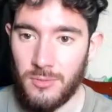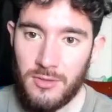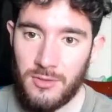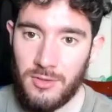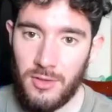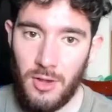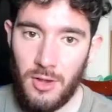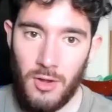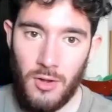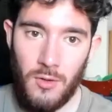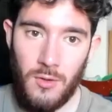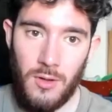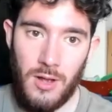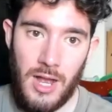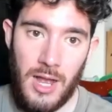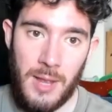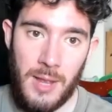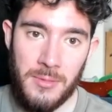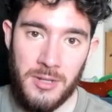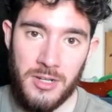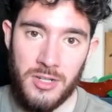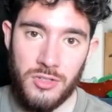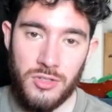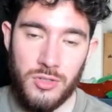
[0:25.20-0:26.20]
So
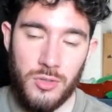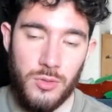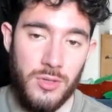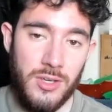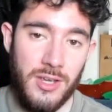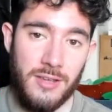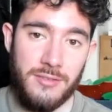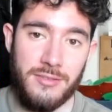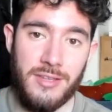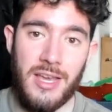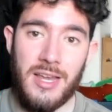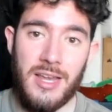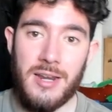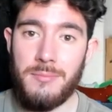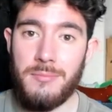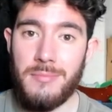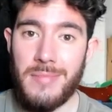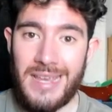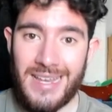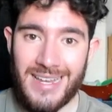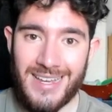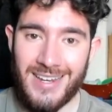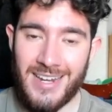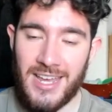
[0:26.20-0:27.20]
I'm going to show you guys how to
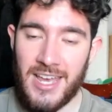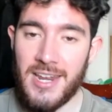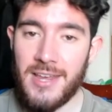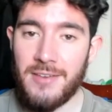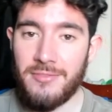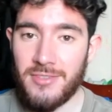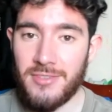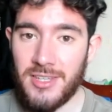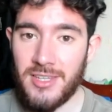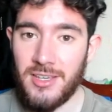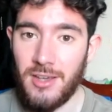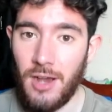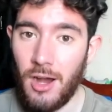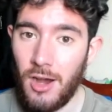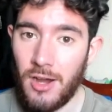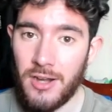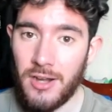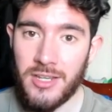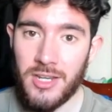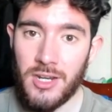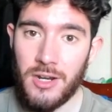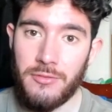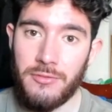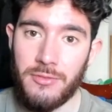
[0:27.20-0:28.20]
make an NFT
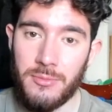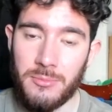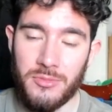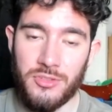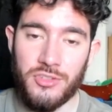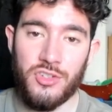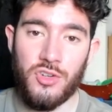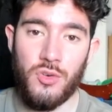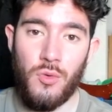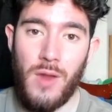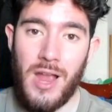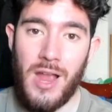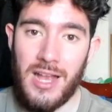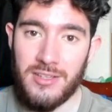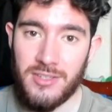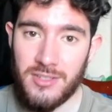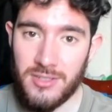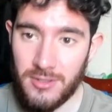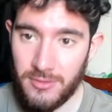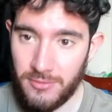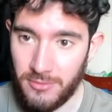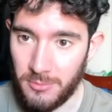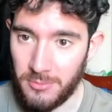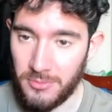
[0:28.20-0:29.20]
on here from
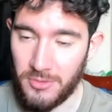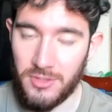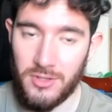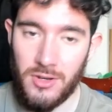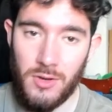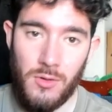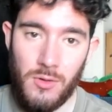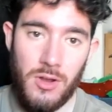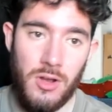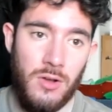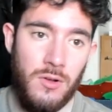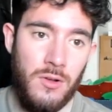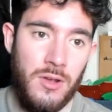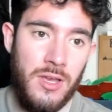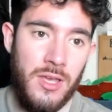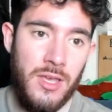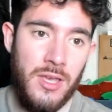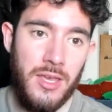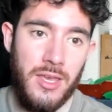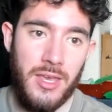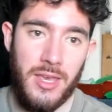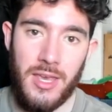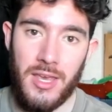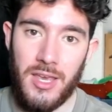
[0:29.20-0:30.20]
scratch, from zero
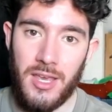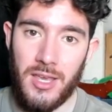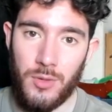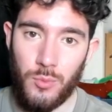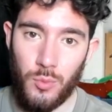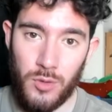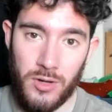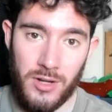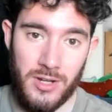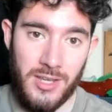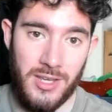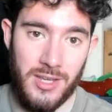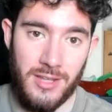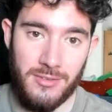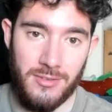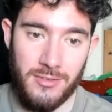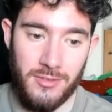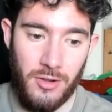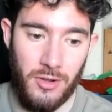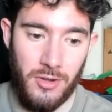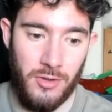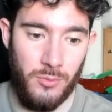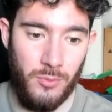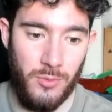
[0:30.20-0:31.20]
and we're gonna get
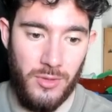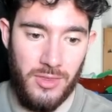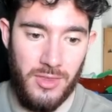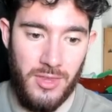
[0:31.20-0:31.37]
started with